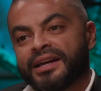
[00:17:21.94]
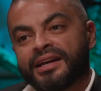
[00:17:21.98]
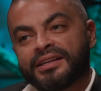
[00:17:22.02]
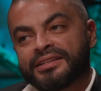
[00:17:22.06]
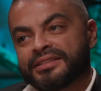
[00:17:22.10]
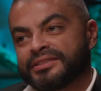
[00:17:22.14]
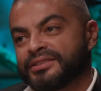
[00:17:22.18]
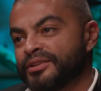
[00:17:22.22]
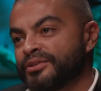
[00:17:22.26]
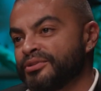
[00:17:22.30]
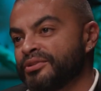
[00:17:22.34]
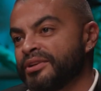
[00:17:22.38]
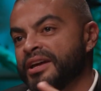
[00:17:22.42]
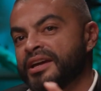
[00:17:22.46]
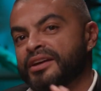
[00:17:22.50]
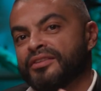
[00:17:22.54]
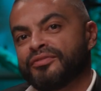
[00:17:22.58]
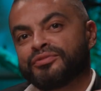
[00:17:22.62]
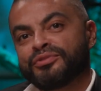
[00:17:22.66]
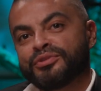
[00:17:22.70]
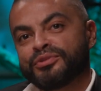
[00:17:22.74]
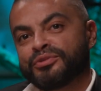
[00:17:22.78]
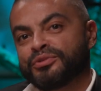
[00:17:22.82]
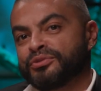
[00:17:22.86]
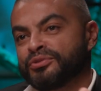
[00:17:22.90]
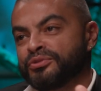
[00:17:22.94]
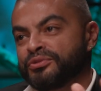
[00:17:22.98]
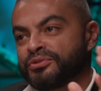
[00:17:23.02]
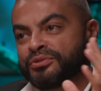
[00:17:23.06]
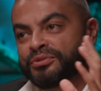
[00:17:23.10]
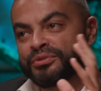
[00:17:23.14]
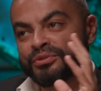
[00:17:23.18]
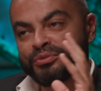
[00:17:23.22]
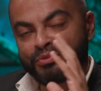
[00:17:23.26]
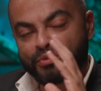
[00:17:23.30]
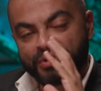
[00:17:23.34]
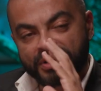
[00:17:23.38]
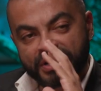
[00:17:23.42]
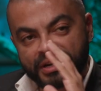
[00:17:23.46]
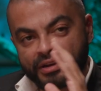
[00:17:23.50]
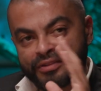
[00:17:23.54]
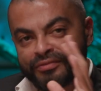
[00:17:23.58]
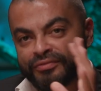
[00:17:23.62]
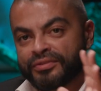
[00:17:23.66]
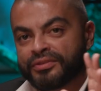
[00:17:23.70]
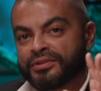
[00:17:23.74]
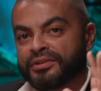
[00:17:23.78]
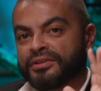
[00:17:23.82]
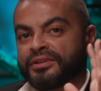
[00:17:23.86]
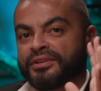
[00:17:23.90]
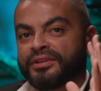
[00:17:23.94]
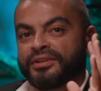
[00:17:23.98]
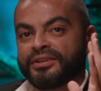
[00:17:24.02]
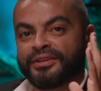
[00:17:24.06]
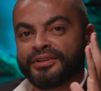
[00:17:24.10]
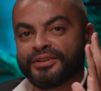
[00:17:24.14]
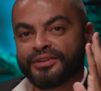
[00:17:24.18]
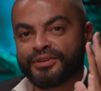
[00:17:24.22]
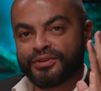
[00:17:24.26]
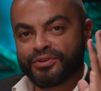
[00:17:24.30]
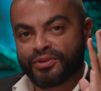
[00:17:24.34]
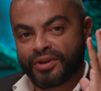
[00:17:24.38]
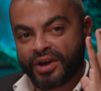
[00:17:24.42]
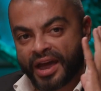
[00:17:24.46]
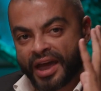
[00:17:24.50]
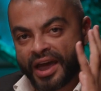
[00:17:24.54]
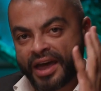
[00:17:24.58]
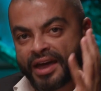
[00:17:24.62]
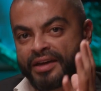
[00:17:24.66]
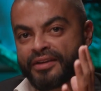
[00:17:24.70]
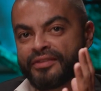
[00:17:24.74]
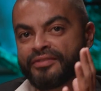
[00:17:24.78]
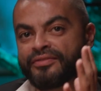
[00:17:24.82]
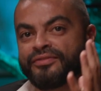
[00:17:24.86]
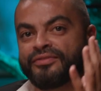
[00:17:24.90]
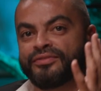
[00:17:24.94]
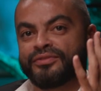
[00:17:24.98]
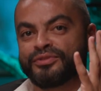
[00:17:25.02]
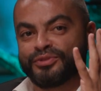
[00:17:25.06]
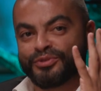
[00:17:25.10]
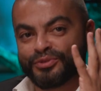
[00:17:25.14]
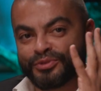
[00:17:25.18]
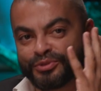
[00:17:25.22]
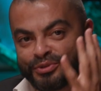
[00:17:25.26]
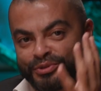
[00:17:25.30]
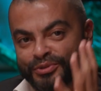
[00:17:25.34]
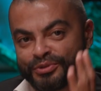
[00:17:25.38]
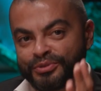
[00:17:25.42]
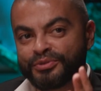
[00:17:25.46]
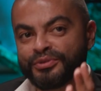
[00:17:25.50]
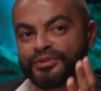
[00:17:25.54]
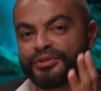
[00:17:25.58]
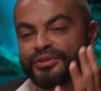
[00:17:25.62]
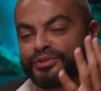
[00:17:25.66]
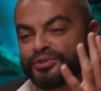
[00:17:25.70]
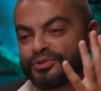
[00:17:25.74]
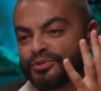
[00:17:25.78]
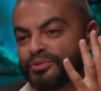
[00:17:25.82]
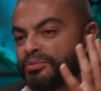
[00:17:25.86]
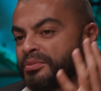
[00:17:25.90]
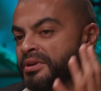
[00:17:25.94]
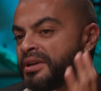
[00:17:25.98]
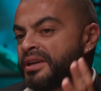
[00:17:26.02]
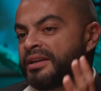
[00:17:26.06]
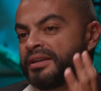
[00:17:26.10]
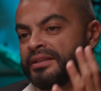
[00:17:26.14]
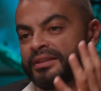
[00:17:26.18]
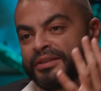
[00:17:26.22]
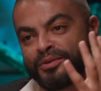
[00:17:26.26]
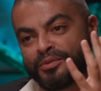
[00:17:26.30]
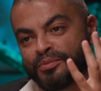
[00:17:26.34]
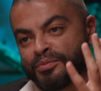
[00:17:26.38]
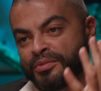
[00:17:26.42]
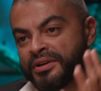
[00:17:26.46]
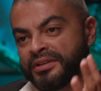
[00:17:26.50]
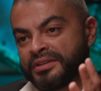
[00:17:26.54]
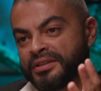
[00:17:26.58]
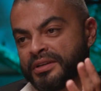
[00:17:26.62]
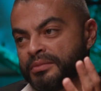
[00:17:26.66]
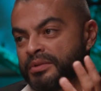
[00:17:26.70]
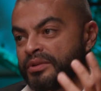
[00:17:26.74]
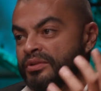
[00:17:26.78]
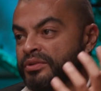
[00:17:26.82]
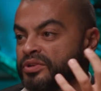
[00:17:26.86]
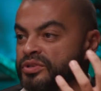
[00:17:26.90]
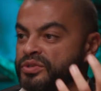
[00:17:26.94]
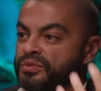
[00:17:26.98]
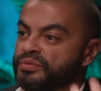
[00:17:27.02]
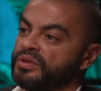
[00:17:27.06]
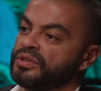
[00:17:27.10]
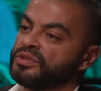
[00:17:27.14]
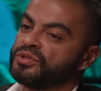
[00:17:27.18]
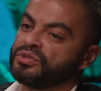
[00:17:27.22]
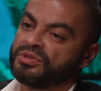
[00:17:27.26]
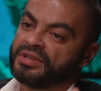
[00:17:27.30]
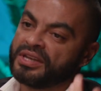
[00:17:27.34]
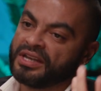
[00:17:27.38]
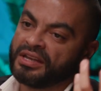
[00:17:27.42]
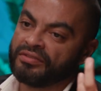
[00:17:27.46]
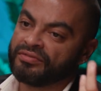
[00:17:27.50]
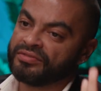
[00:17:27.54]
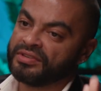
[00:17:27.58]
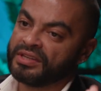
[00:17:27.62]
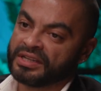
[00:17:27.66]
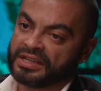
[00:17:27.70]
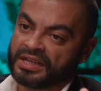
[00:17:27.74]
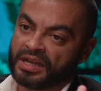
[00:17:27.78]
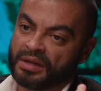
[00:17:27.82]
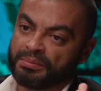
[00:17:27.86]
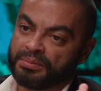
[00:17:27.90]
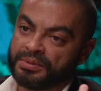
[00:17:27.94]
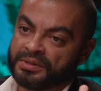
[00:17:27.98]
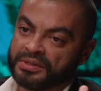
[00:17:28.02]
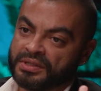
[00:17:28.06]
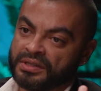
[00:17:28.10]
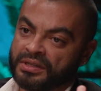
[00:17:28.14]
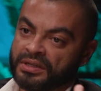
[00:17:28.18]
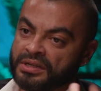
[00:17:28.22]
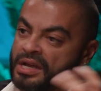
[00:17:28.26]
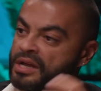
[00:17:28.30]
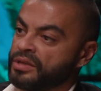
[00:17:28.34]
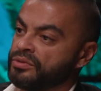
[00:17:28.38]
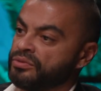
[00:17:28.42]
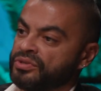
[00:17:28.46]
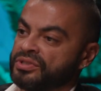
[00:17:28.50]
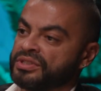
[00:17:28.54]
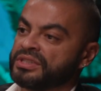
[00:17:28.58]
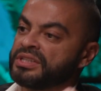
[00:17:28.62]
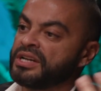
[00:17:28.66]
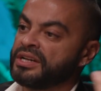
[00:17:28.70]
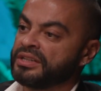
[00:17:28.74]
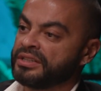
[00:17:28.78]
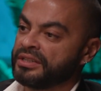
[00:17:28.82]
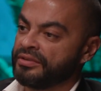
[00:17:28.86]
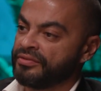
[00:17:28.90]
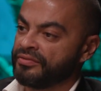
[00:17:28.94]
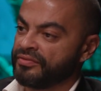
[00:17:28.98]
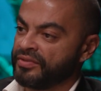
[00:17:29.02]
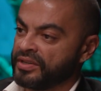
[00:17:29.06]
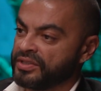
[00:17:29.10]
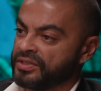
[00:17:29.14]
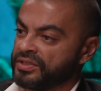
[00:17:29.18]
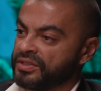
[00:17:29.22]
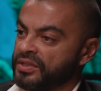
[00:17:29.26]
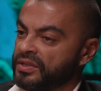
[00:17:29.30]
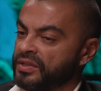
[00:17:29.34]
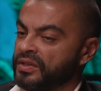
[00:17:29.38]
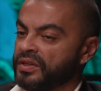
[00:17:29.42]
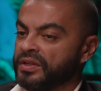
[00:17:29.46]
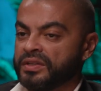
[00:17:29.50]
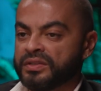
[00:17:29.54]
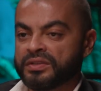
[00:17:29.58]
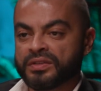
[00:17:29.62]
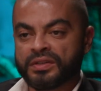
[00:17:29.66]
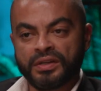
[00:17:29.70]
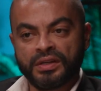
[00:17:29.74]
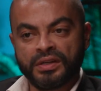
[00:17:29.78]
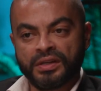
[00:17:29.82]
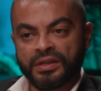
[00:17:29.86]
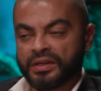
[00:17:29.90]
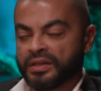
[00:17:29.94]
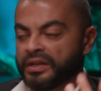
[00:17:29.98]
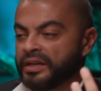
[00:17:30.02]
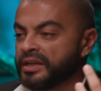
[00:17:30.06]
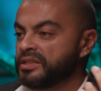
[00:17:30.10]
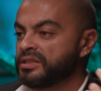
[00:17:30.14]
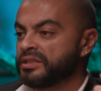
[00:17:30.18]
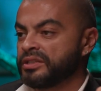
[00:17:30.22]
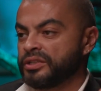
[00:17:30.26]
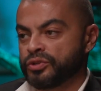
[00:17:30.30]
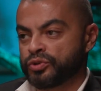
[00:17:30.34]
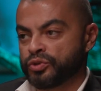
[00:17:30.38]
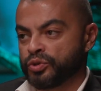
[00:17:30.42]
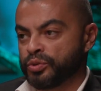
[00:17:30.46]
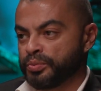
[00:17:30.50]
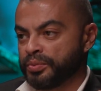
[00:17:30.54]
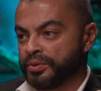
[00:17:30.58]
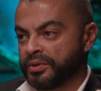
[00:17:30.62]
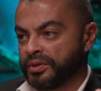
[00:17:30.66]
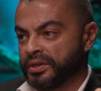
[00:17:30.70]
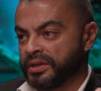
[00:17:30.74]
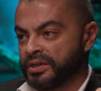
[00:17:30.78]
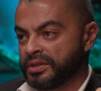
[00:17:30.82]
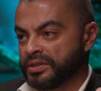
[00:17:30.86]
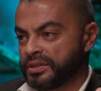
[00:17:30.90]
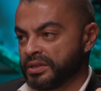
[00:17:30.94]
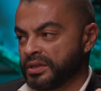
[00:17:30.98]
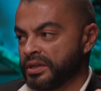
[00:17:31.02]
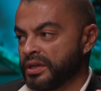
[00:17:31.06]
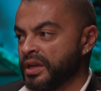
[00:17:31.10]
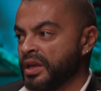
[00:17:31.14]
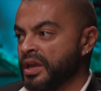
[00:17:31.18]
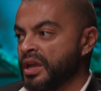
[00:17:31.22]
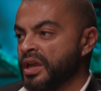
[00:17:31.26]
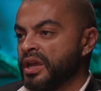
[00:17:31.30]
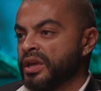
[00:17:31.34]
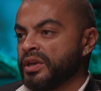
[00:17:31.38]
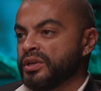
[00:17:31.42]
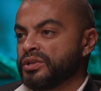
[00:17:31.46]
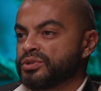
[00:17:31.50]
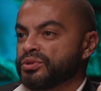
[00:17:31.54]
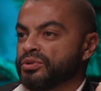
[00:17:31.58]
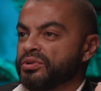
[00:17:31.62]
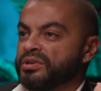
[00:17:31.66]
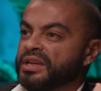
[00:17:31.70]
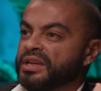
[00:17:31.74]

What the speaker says: hustle. You have to do whatever you have to do to make the money, because once you have the capital and you start investing it, rest is super easy. So